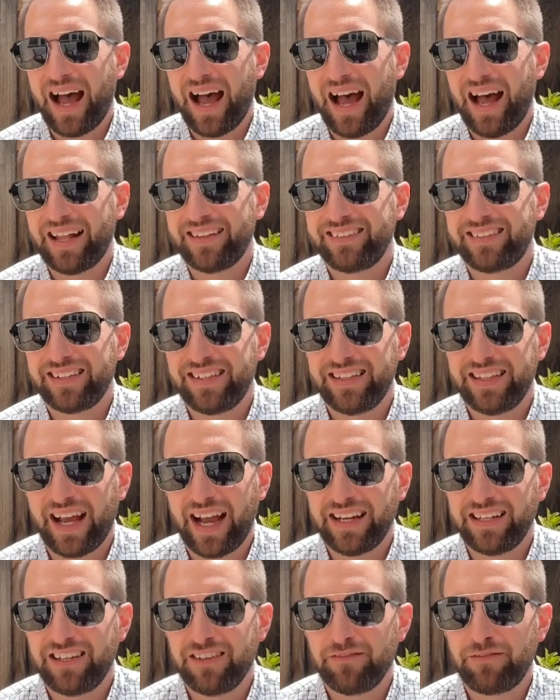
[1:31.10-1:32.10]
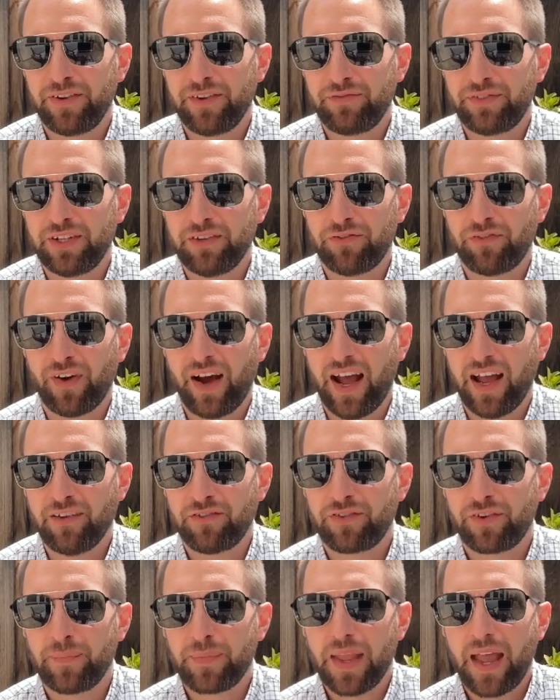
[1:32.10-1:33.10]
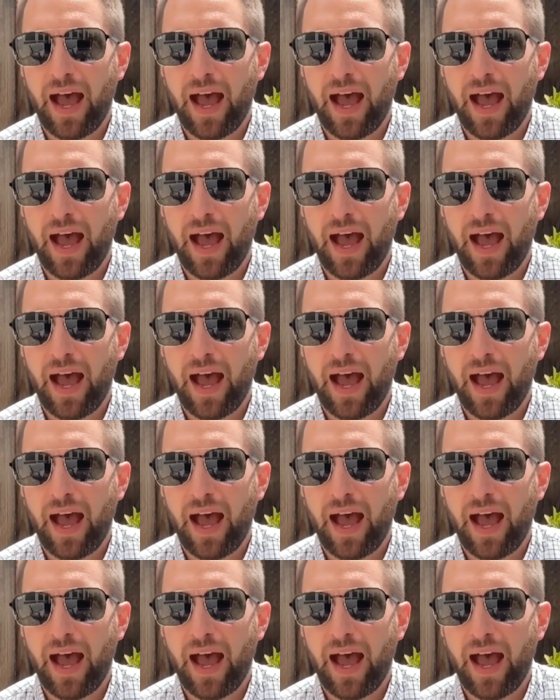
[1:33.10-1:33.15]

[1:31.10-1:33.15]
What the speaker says: 1955,